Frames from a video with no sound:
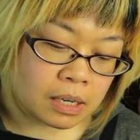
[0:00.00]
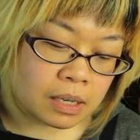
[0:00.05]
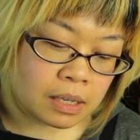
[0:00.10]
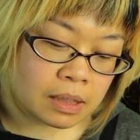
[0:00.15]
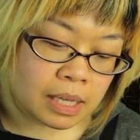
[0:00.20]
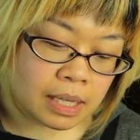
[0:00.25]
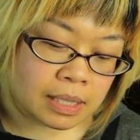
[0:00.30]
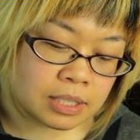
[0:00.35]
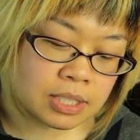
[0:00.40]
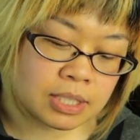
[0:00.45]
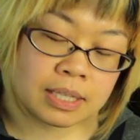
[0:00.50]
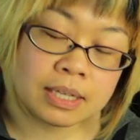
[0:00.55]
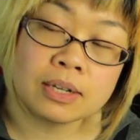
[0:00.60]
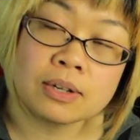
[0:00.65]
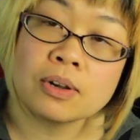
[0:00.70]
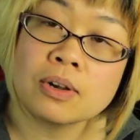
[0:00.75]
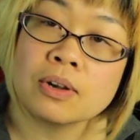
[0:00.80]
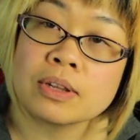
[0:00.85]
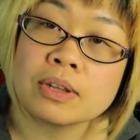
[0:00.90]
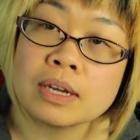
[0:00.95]
that
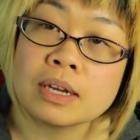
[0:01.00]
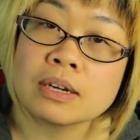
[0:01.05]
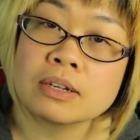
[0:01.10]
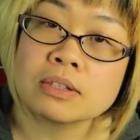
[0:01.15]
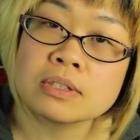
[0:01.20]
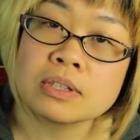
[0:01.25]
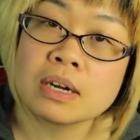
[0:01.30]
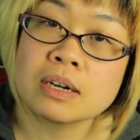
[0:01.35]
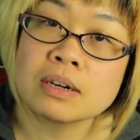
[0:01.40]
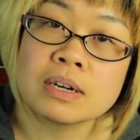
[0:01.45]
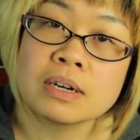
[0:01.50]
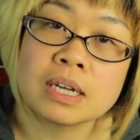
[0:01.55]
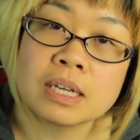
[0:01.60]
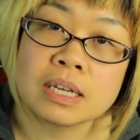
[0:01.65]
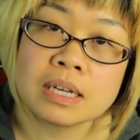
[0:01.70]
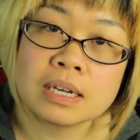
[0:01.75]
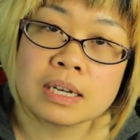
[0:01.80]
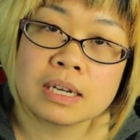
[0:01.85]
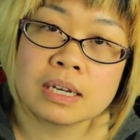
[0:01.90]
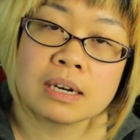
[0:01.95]
skilled in soldering
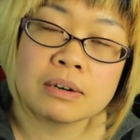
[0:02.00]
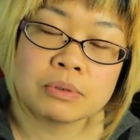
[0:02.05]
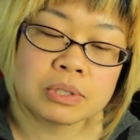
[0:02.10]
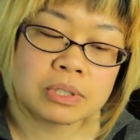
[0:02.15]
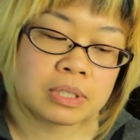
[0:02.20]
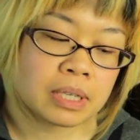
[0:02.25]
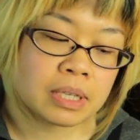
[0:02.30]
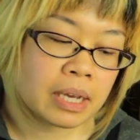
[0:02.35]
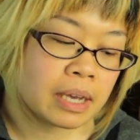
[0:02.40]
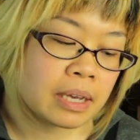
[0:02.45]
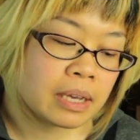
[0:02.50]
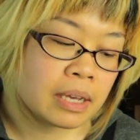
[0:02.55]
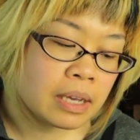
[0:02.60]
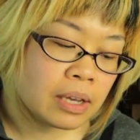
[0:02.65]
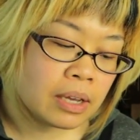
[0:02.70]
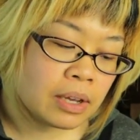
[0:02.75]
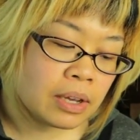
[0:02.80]
yet, I would say.